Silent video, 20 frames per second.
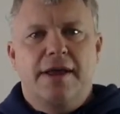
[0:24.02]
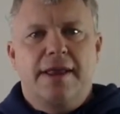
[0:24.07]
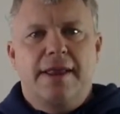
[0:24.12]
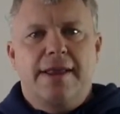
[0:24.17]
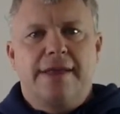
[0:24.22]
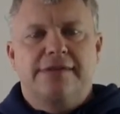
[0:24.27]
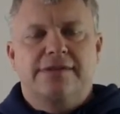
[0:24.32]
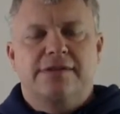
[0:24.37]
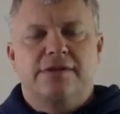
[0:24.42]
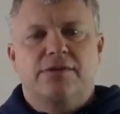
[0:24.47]

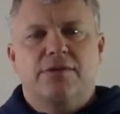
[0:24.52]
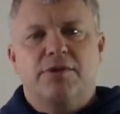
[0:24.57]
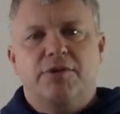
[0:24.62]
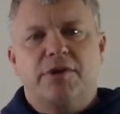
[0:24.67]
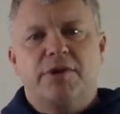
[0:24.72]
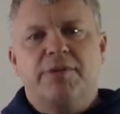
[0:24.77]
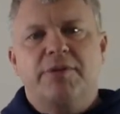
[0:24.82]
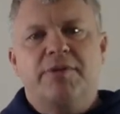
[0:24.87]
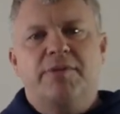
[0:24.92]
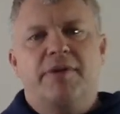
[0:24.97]
So what do I
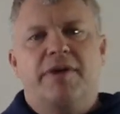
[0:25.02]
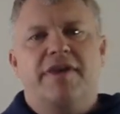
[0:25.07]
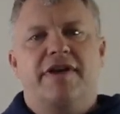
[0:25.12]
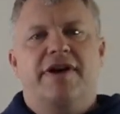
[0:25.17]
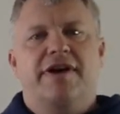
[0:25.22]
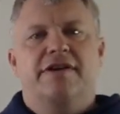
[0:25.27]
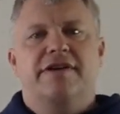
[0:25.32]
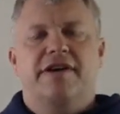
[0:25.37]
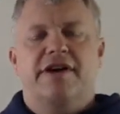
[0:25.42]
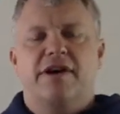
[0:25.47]
mean by
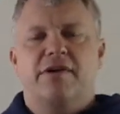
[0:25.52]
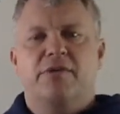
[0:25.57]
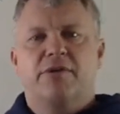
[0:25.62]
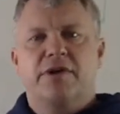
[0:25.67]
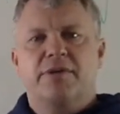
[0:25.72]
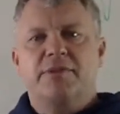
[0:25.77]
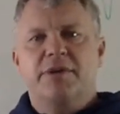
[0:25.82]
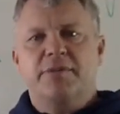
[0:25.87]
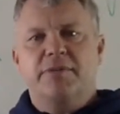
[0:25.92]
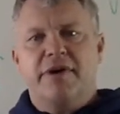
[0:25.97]
that? What I
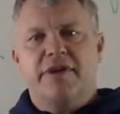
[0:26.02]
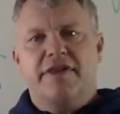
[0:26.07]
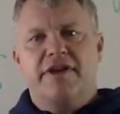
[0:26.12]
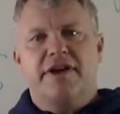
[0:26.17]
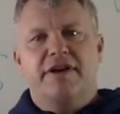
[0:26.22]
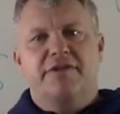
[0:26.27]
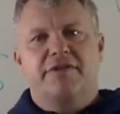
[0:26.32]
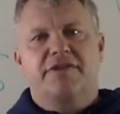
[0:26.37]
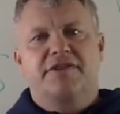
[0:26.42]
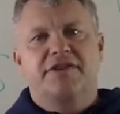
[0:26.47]
mean by
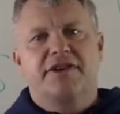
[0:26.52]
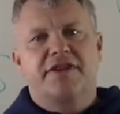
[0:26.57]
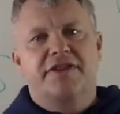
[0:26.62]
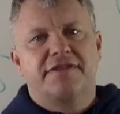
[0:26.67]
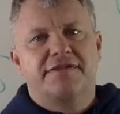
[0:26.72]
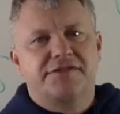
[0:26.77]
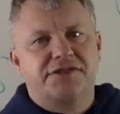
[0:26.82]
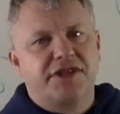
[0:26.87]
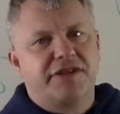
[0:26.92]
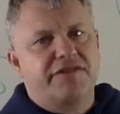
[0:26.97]
that, the death
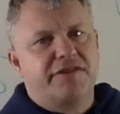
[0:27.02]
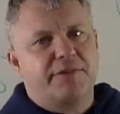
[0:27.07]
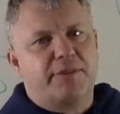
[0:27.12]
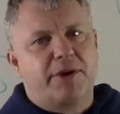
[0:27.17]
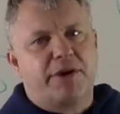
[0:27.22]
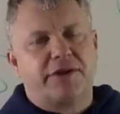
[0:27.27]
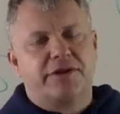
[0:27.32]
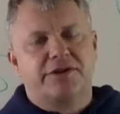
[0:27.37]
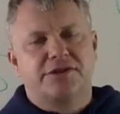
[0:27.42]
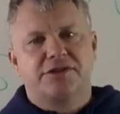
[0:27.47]
of JV
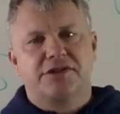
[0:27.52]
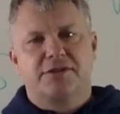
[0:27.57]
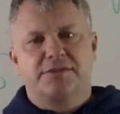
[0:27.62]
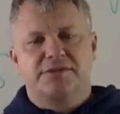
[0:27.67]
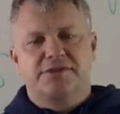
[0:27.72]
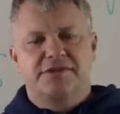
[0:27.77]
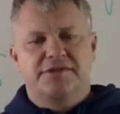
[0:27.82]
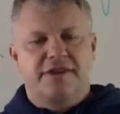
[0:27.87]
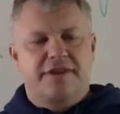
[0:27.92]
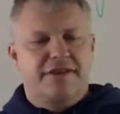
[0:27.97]
partnerships,
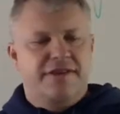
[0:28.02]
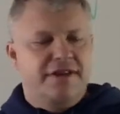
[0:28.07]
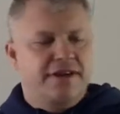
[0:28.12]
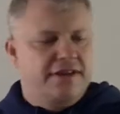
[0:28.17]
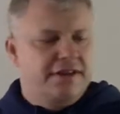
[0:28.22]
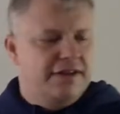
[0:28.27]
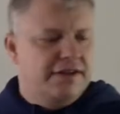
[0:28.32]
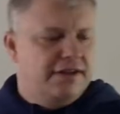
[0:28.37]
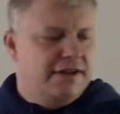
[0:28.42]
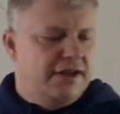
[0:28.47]
is I think
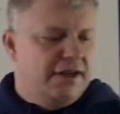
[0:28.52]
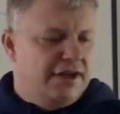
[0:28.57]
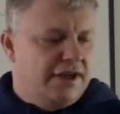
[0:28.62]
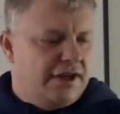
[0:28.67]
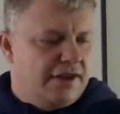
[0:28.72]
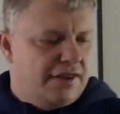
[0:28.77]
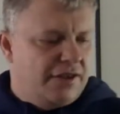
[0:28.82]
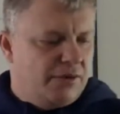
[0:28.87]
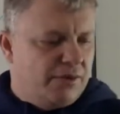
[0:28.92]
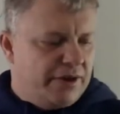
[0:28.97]
that
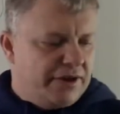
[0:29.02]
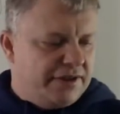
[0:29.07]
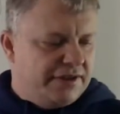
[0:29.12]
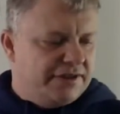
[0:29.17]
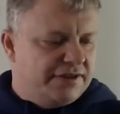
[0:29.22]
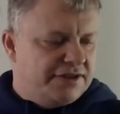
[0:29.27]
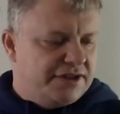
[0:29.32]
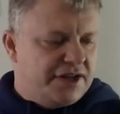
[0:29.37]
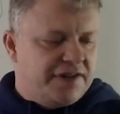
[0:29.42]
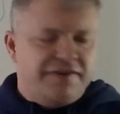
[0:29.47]
the way
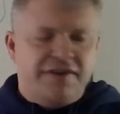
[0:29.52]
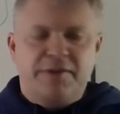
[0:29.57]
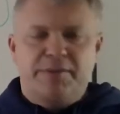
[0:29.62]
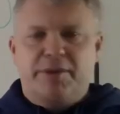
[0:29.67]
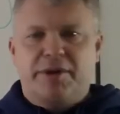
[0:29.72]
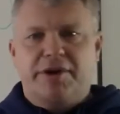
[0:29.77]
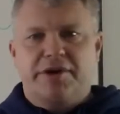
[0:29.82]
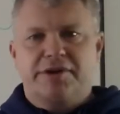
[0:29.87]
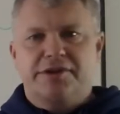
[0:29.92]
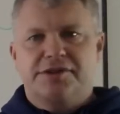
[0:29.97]
that JV
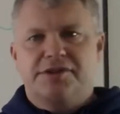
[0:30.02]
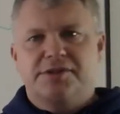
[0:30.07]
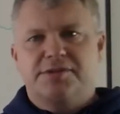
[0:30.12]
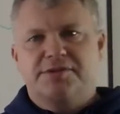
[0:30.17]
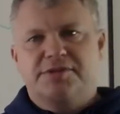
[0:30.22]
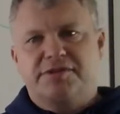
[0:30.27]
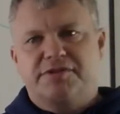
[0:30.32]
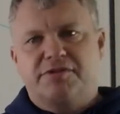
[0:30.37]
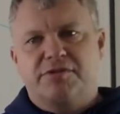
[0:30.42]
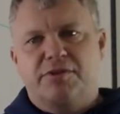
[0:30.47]
partnerships
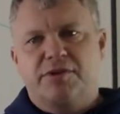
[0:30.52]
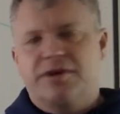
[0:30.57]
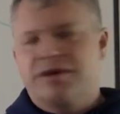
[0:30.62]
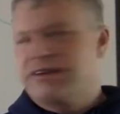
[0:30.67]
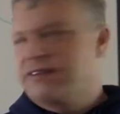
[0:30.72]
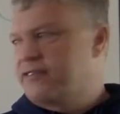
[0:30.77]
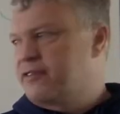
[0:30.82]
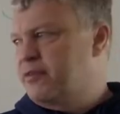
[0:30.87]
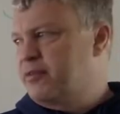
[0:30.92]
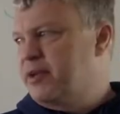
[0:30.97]
have worked
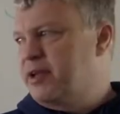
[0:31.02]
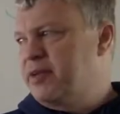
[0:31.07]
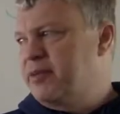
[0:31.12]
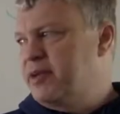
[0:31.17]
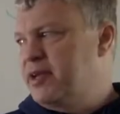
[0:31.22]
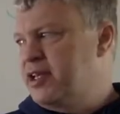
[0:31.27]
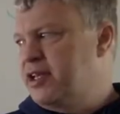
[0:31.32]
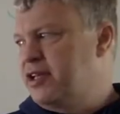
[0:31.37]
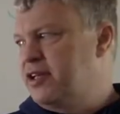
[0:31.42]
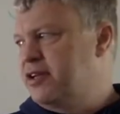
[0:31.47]
for many,
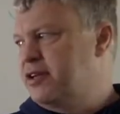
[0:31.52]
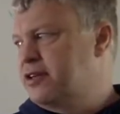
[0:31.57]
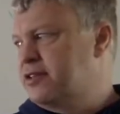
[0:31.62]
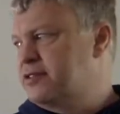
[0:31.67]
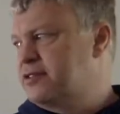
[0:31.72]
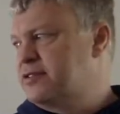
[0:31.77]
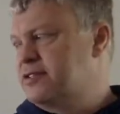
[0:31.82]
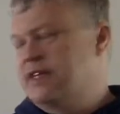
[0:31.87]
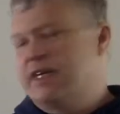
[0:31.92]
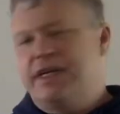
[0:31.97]
many
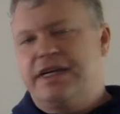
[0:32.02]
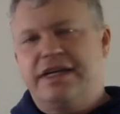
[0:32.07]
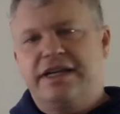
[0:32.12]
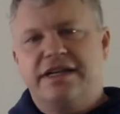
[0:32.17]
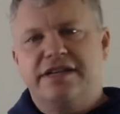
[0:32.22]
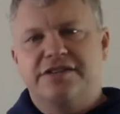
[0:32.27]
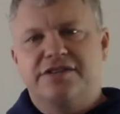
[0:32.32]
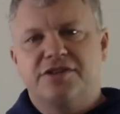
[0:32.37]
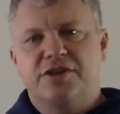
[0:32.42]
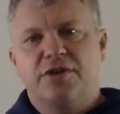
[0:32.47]
years
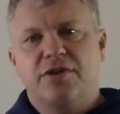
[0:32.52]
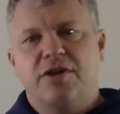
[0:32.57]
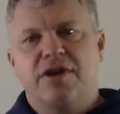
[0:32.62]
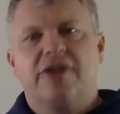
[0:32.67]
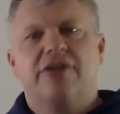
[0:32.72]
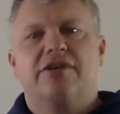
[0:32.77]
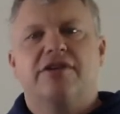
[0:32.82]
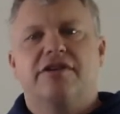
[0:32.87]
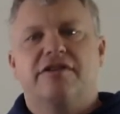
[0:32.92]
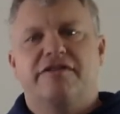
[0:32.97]
is no
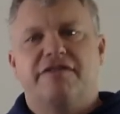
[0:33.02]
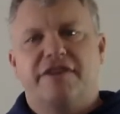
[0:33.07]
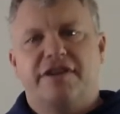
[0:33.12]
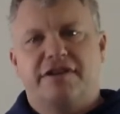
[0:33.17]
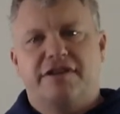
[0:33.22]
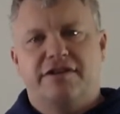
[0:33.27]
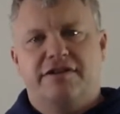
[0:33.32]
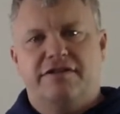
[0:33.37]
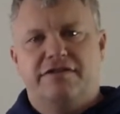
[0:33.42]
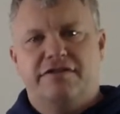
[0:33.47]
longer
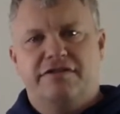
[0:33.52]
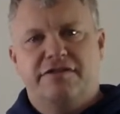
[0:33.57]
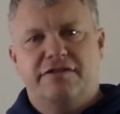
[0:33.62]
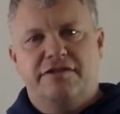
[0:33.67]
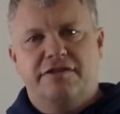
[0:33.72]
effective.